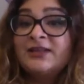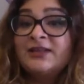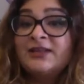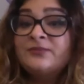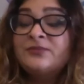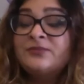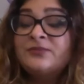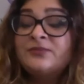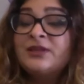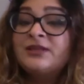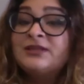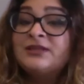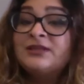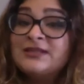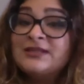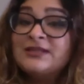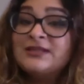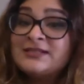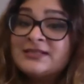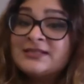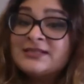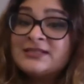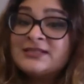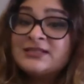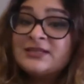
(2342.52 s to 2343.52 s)
them that
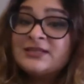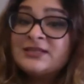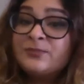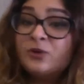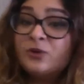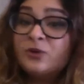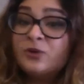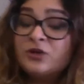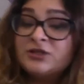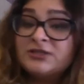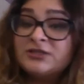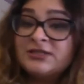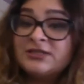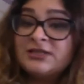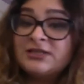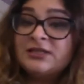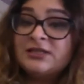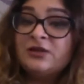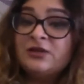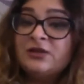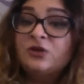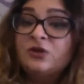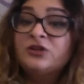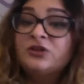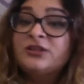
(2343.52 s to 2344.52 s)
this is the
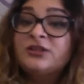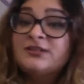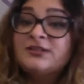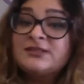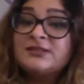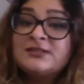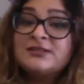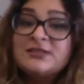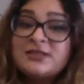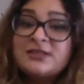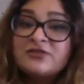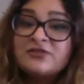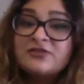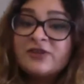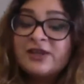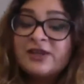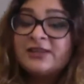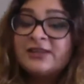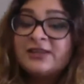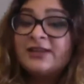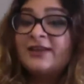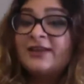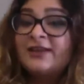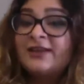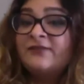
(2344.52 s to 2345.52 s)
policy or this is the
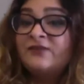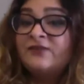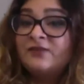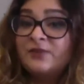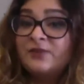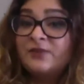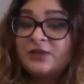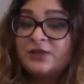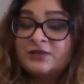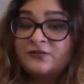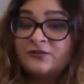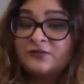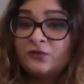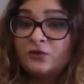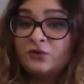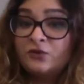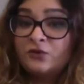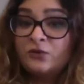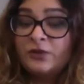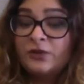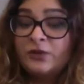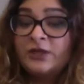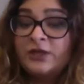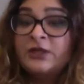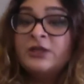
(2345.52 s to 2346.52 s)
trend that everyone is
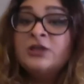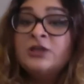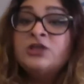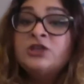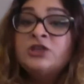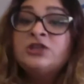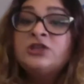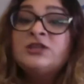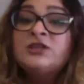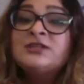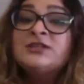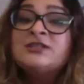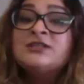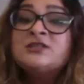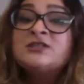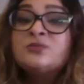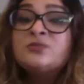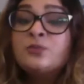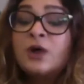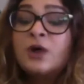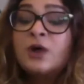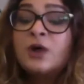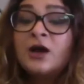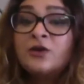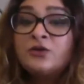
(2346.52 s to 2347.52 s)
following. This is
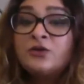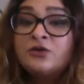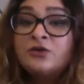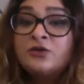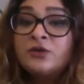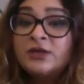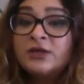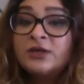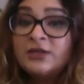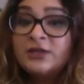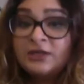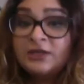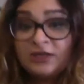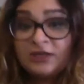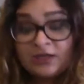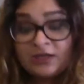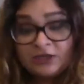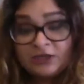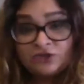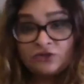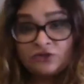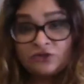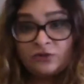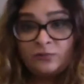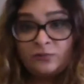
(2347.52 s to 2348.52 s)
how you can
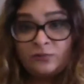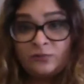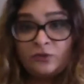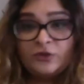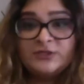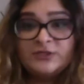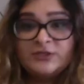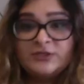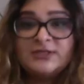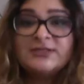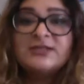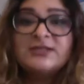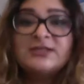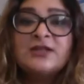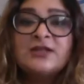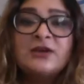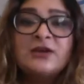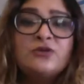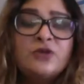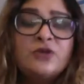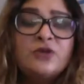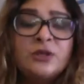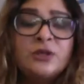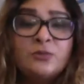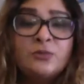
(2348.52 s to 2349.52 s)
engage your employees. This is how
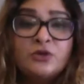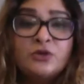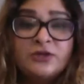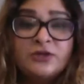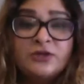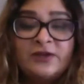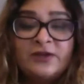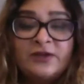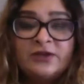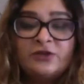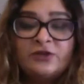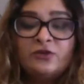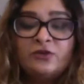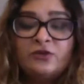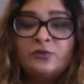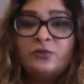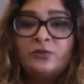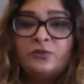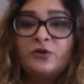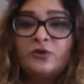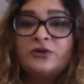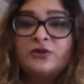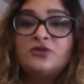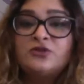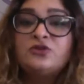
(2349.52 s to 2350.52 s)
you can motivate your
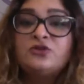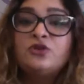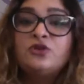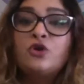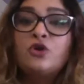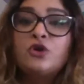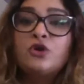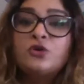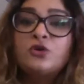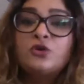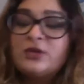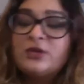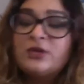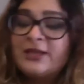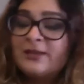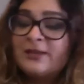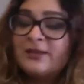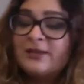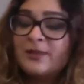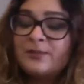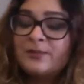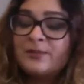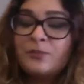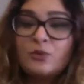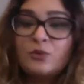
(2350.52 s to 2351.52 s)
employees. So not only
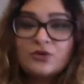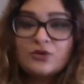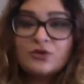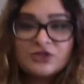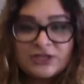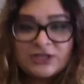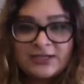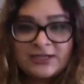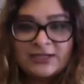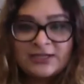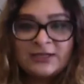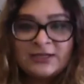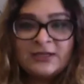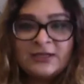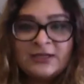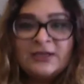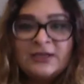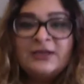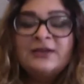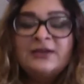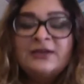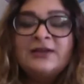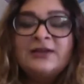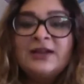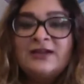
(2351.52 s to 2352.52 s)
am I posting
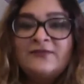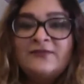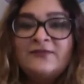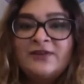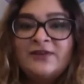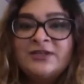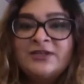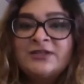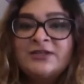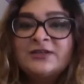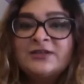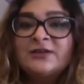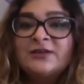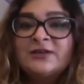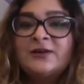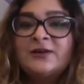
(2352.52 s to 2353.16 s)
relevant